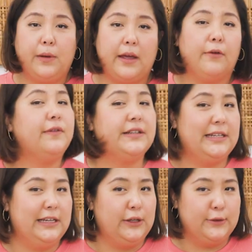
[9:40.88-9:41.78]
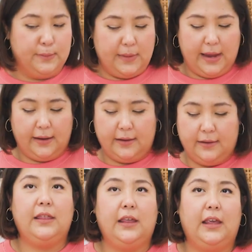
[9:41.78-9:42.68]
We obviously need to make
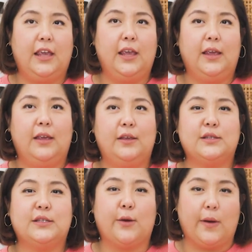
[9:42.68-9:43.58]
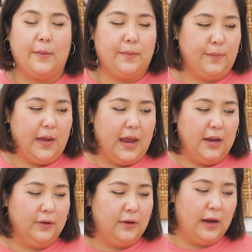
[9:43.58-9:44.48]
the syrup,
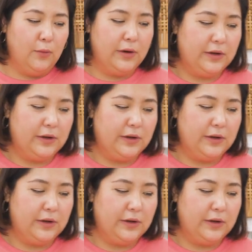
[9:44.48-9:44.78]
and today we're